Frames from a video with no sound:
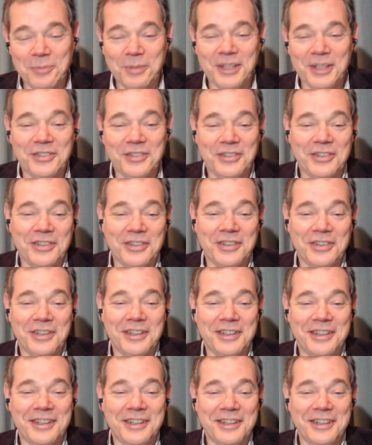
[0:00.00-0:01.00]
pleased
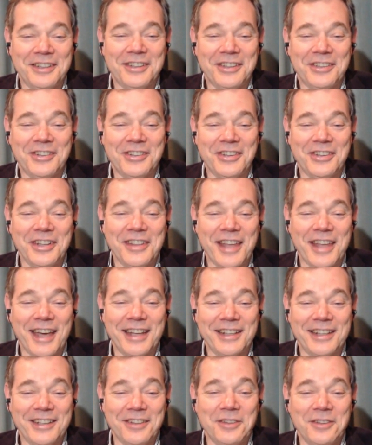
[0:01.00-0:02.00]
to see
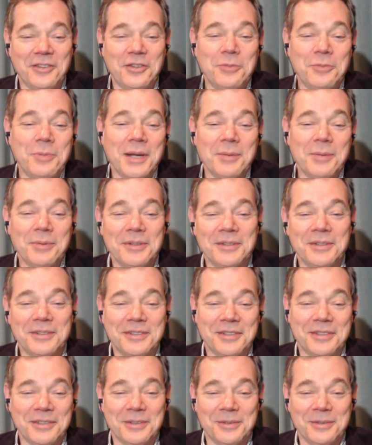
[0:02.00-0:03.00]
that, to be able
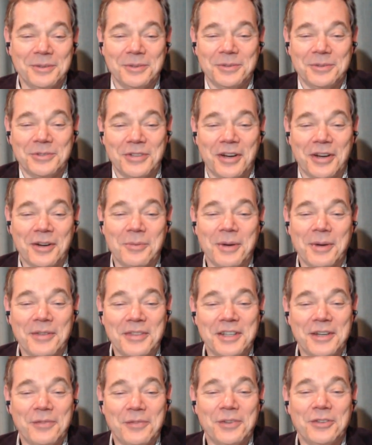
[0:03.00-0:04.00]
to talk
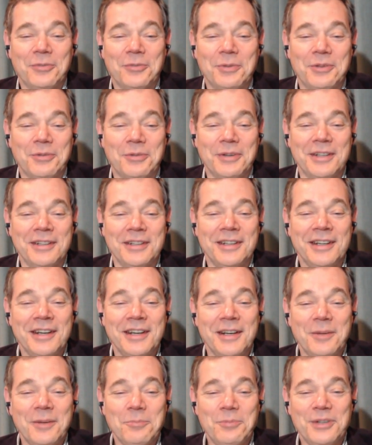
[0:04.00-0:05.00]
about the difference between
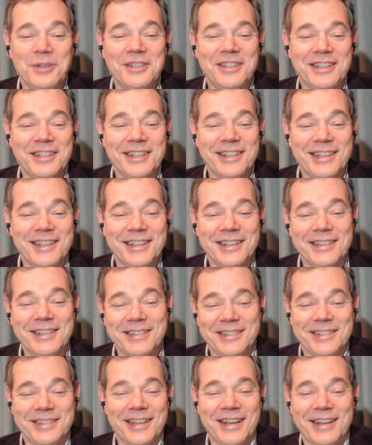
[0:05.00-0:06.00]
printing
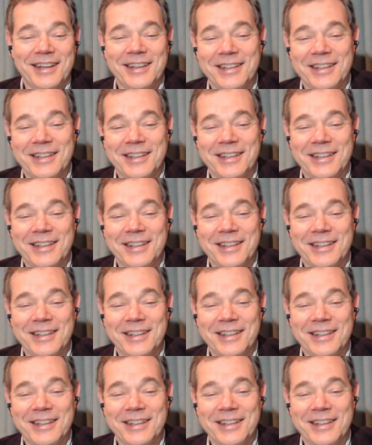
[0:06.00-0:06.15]
and